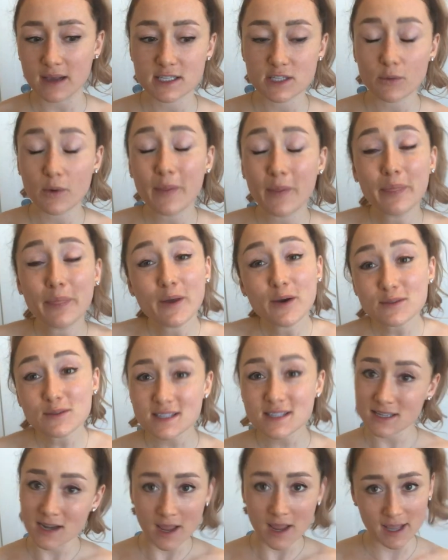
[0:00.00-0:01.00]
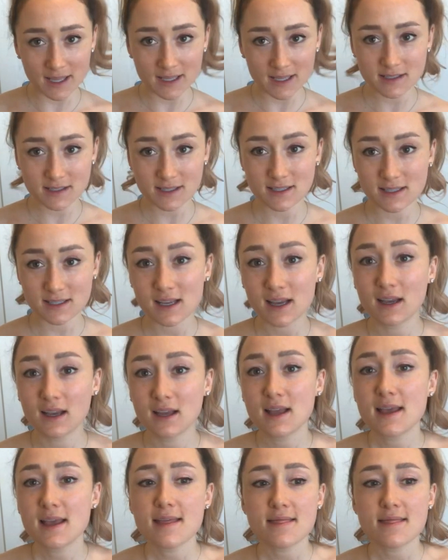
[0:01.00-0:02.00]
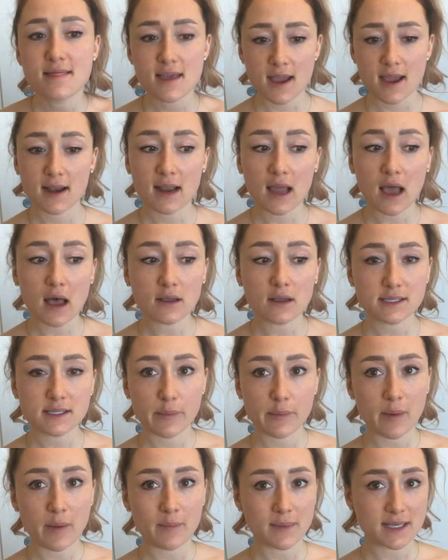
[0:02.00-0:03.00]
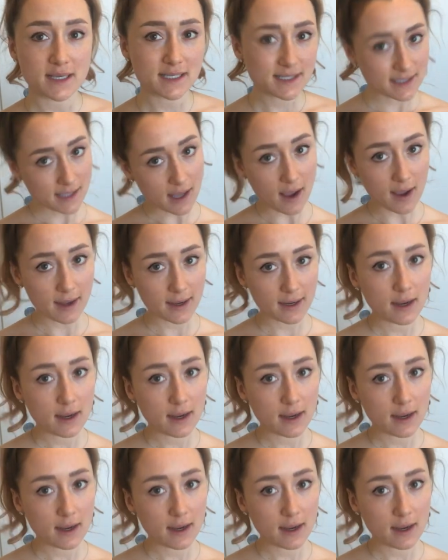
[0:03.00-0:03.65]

so on those nights, then I'll sleep on my side.